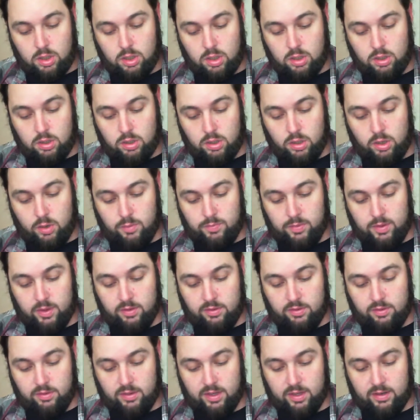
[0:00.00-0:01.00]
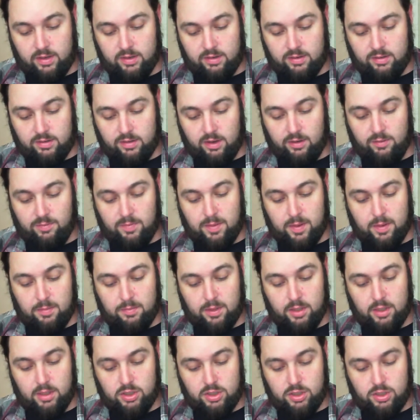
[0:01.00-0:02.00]
Nope, this looks like it's
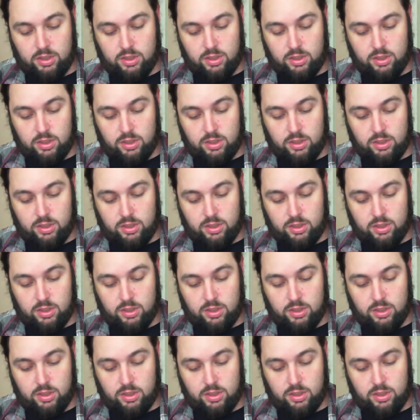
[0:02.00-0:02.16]
self-published.